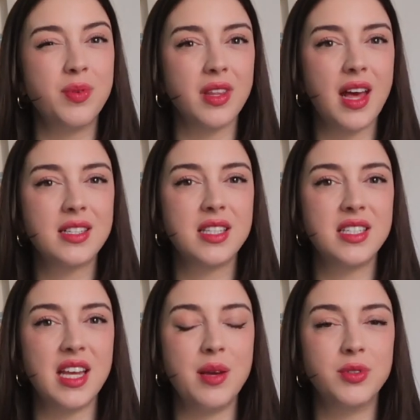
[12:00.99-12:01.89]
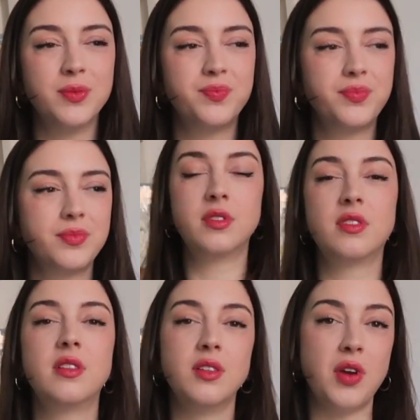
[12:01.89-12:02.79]
bring that to the table.
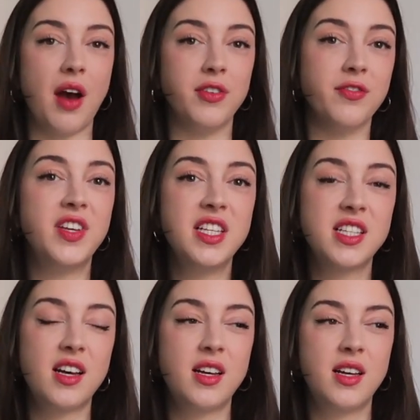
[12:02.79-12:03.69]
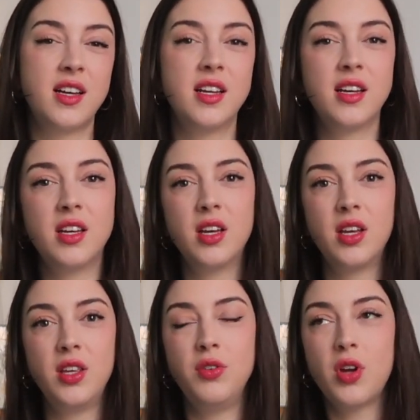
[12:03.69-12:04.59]
You have your visa,
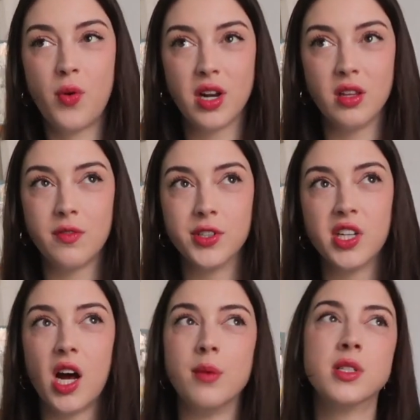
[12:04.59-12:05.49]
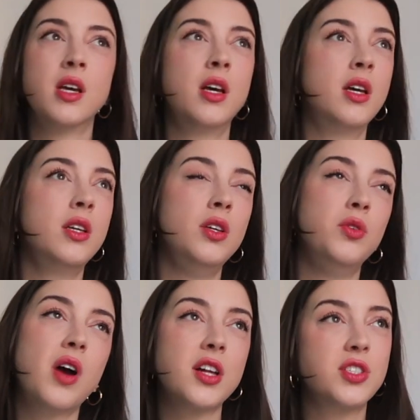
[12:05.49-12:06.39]
you know where to look for jobs,
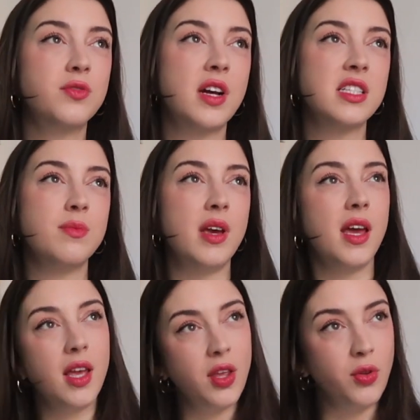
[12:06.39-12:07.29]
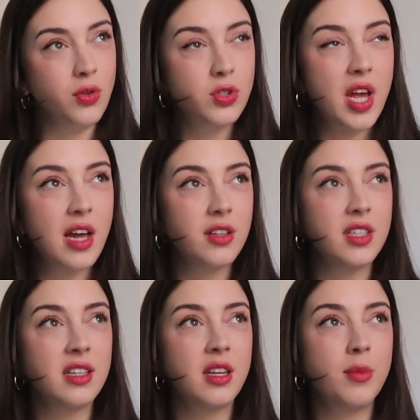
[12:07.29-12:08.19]
you got your resume, you tailored
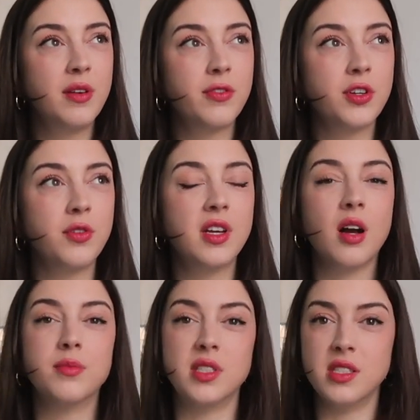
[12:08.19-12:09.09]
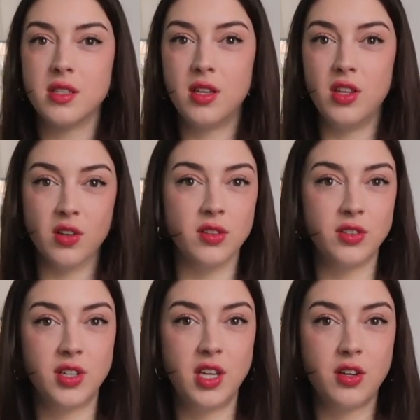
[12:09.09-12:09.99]
it a little bit for Korean companies, you're
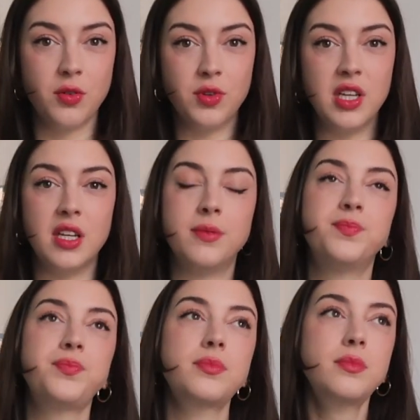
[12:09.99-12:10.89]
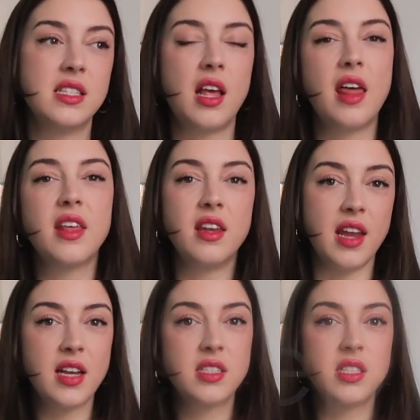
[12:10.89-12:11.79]
learning Korean. And then
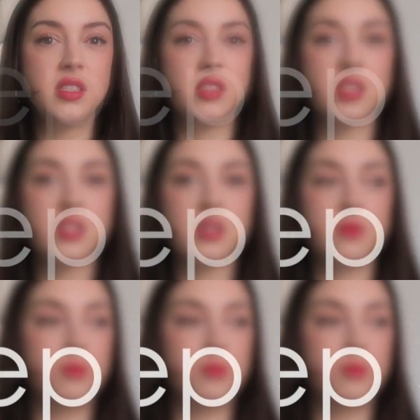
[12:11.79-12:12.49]
next is just